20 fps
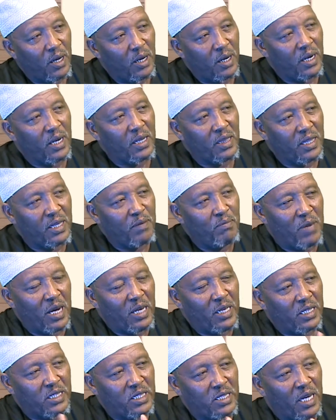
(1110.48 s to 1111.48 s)
Let them
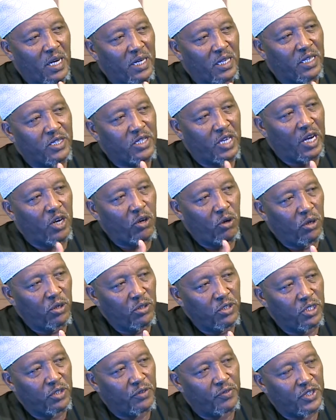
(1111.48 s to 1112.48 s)
understand the
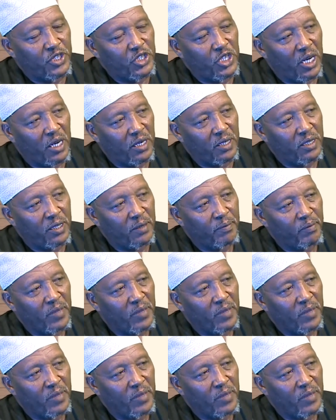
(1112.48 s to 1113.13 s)
psychology of a child,